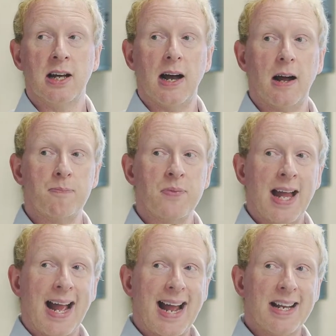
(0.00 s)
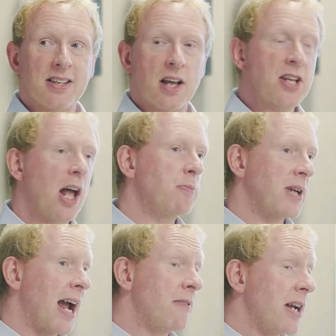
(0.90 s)
And it does help to
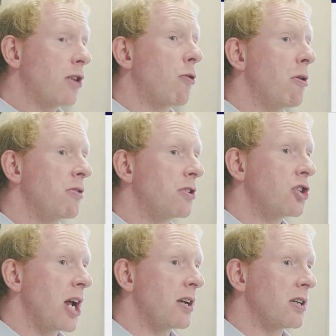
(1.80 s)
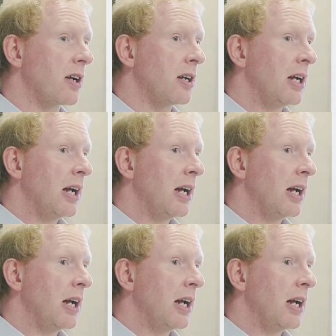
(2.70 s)
have a growth agenda,